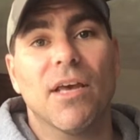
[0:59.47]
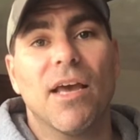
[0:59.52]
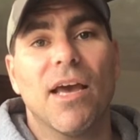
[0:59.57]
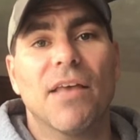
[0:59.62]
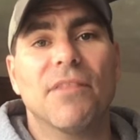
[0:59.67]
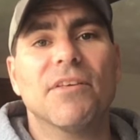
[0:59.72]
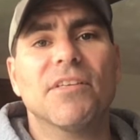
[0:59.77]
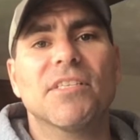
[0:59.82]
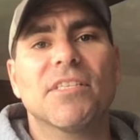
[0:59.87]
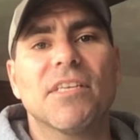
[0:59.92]

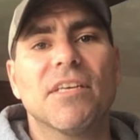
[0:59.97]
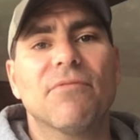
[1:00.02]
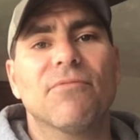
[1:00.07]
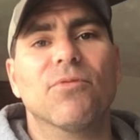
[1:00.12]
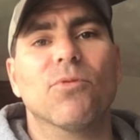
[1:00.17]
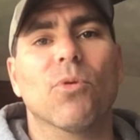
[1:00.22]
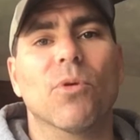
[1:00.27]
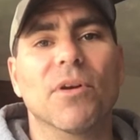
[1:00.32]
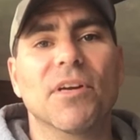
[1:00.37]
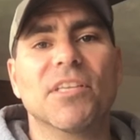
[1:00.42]
and the
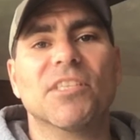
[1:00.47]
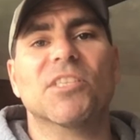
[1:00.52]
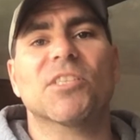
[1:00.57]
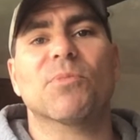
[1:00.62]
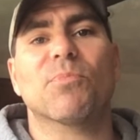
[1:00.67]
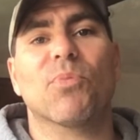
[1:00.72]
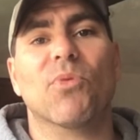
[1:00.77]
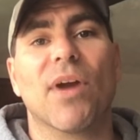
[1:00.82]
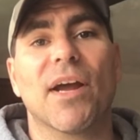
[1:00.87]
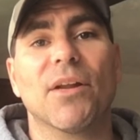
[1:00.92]
seafloor is
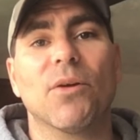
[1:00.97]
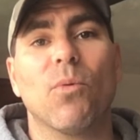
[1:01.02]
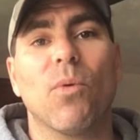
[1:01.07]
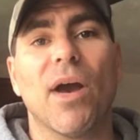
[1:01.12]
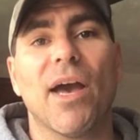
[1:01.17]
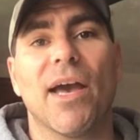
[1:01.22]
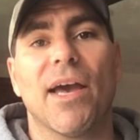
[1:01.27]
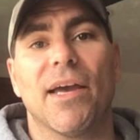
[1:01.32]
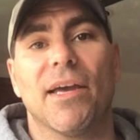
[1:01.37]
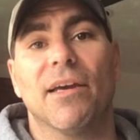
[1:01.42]
spread
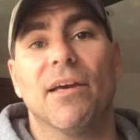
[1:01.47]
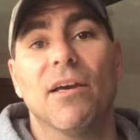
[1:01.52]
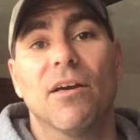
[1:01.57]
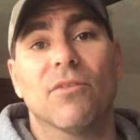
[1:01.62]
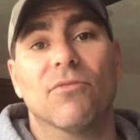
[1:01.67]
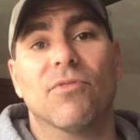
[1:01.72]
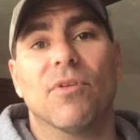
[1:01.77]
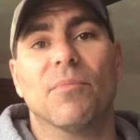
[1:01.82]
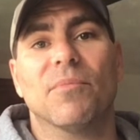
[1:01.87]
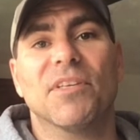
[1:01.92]
away
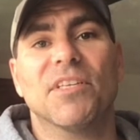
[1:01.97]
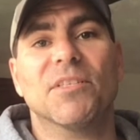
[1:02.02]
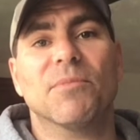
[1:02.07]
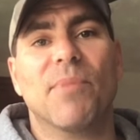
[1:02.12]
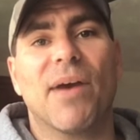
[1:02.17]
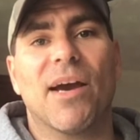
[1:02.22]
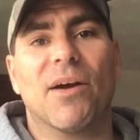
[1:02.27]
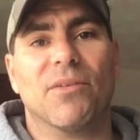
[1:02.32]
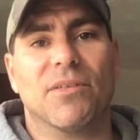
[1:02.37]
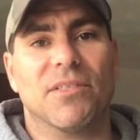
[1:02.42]
from these
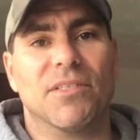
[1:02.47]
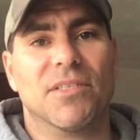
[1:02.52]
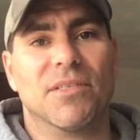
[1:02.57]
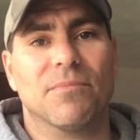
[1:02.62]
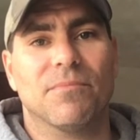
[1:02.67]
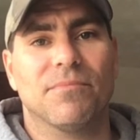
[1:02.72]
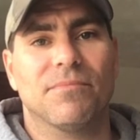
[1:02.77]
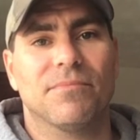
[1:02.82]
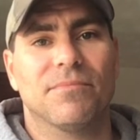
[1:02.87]
mountains.